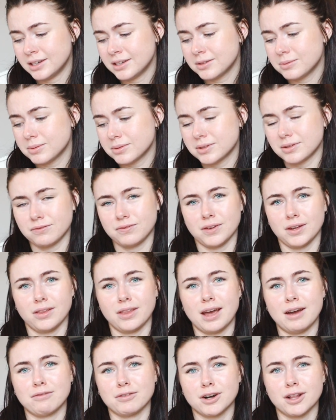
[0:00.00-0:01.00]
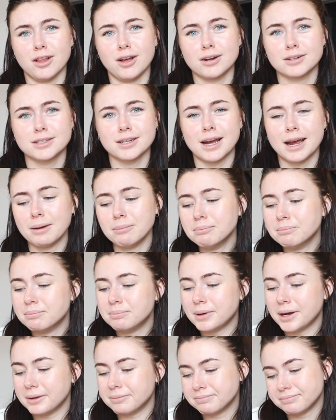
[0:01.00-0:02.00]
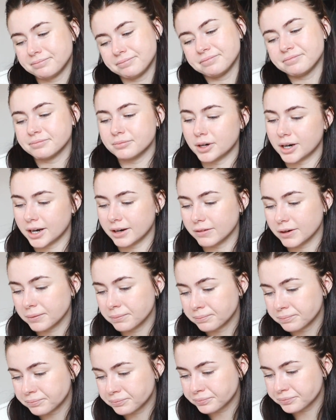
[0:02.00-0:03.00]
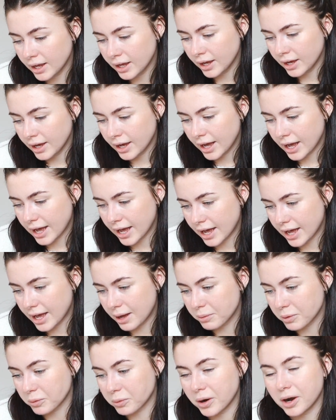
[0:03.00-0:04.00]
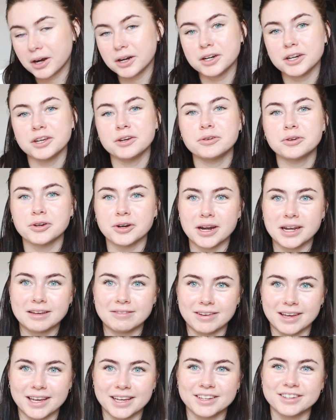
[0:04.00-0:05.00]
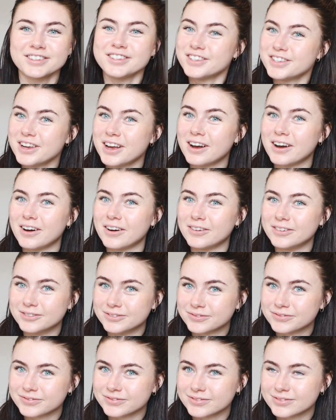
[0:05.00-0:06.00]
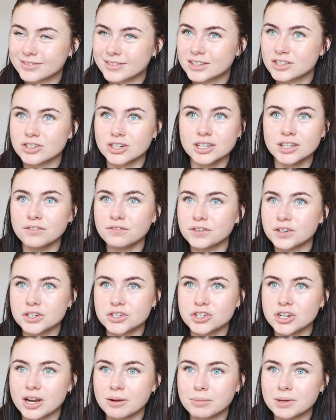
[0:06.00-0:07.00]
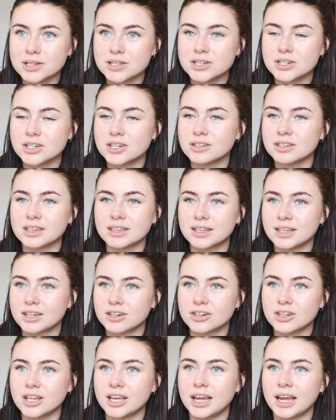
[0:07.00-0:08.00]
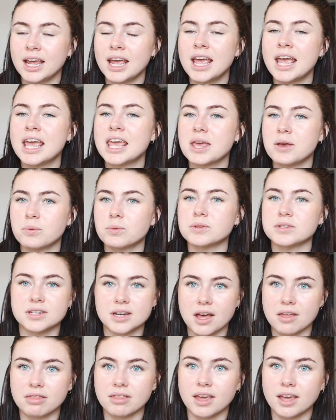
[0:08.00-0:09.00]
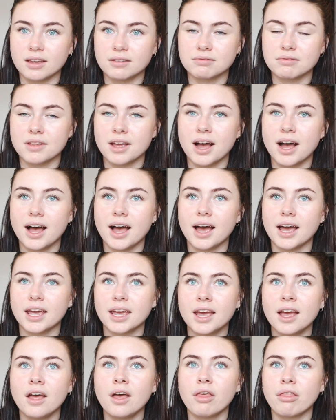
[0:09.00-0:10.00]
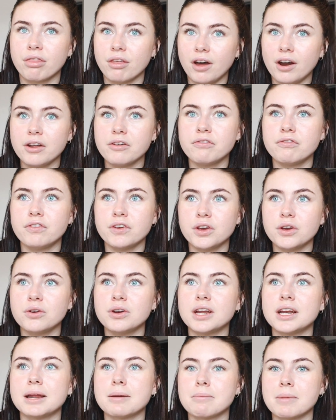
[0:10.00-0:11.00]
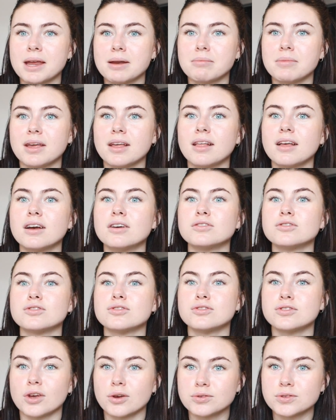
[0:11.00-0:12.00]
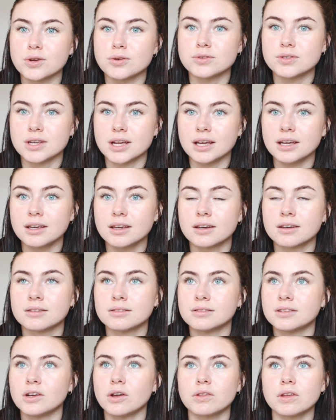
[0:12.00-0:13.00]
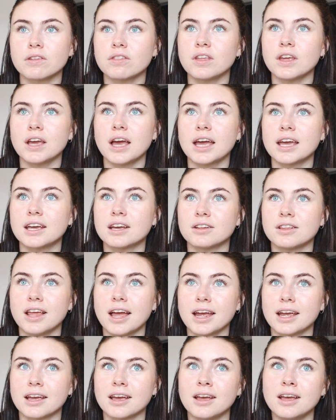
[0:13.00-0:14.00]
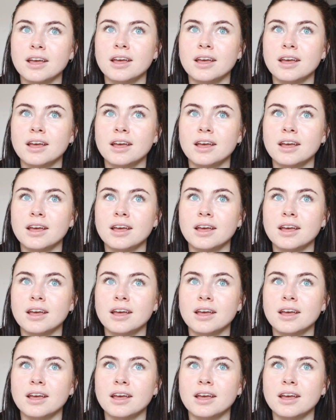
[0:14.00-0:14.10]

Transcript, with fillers: supposed to feel that for a long time, but whatever. What are you craving? So during the first trimester, literally it was nothing. I thought of food and it made me so, so sick. The only thing I could like,